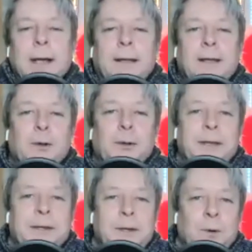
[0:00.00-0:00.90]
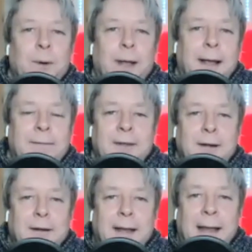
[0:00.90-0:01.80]
They don't have that
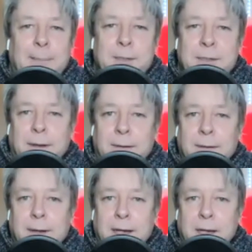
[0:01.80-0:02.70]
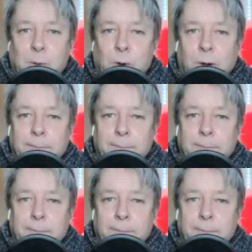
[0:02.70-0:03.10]
on Amazon anymore.